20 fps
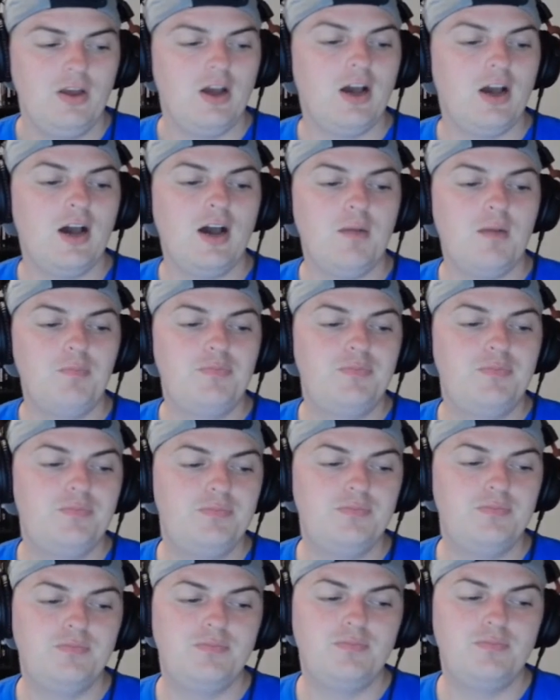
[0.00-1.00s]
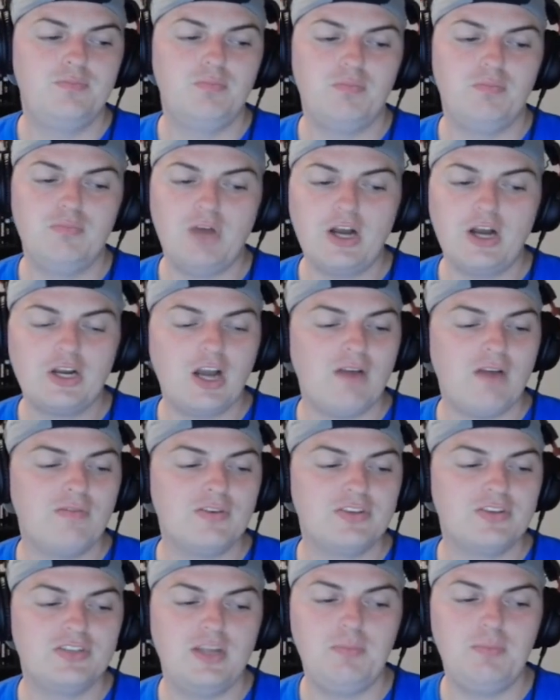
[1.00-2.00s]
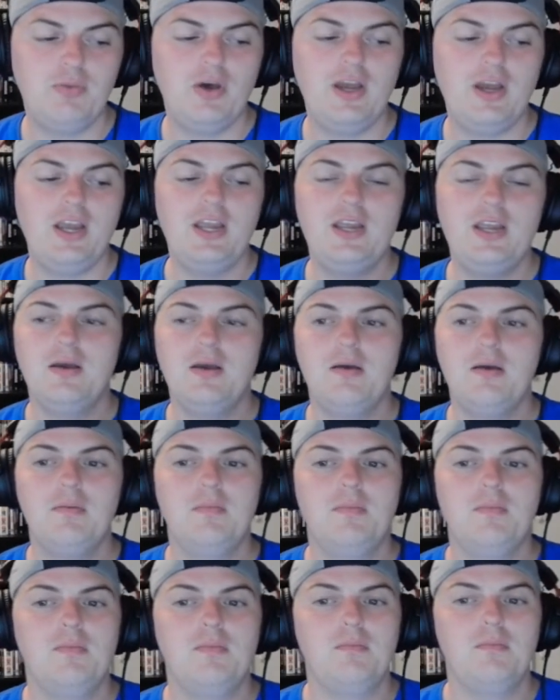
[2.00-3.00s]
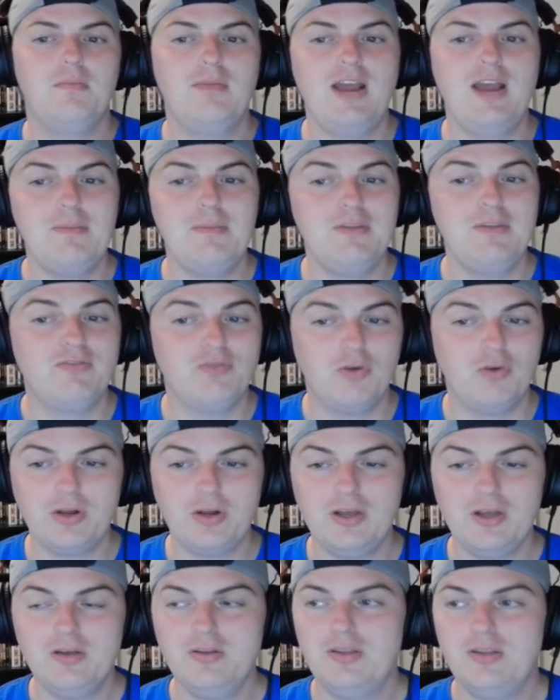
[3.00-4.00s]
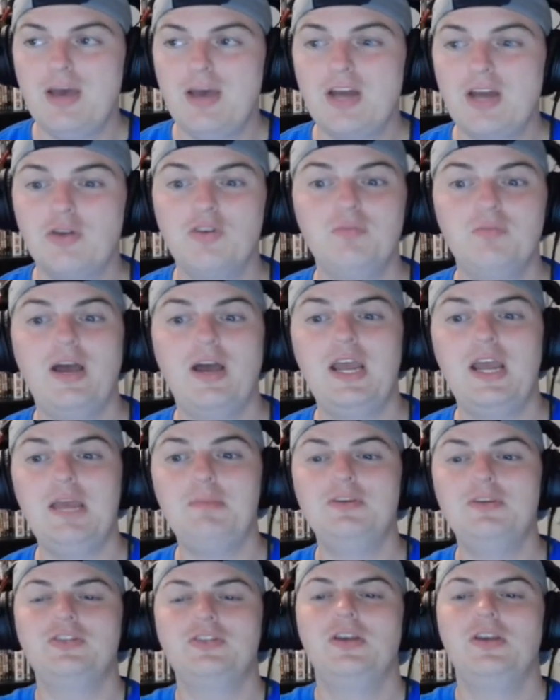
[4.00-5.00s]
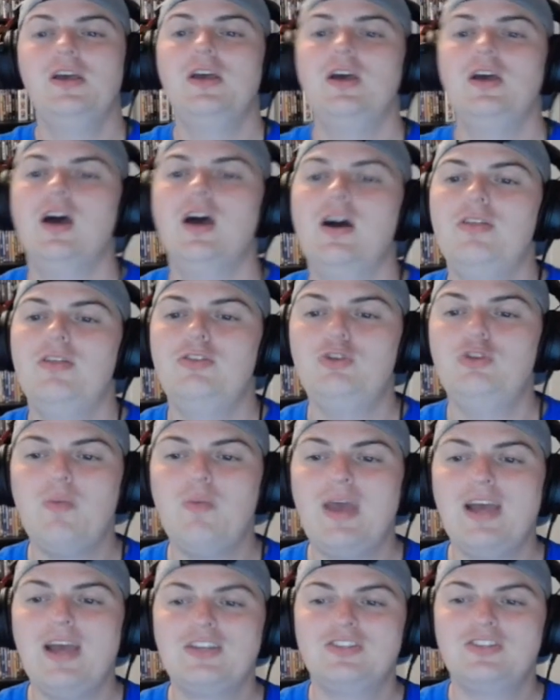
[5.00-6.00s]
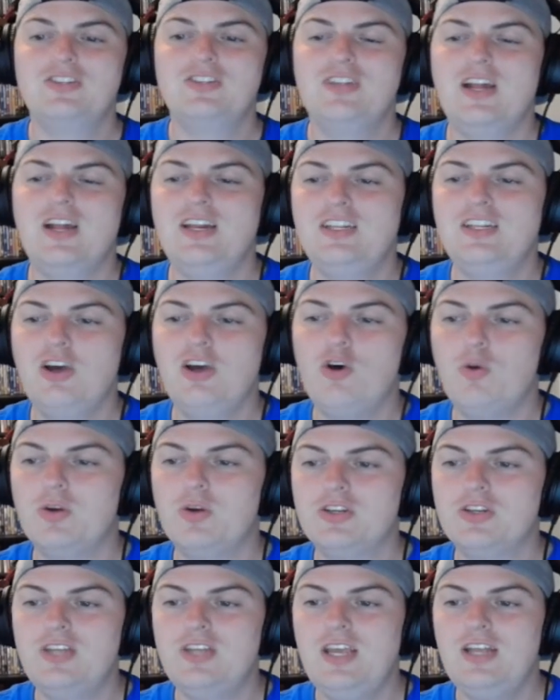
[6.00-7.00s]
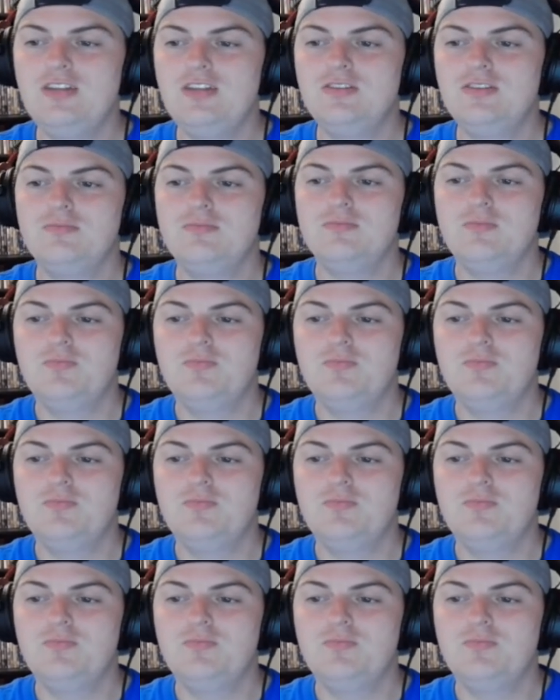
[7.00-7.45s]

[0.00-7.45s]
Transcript: Uh, non conference, they play Miami, Florida in the Battle of Miami's, uh, UMass, Cincinnati, Delaware State.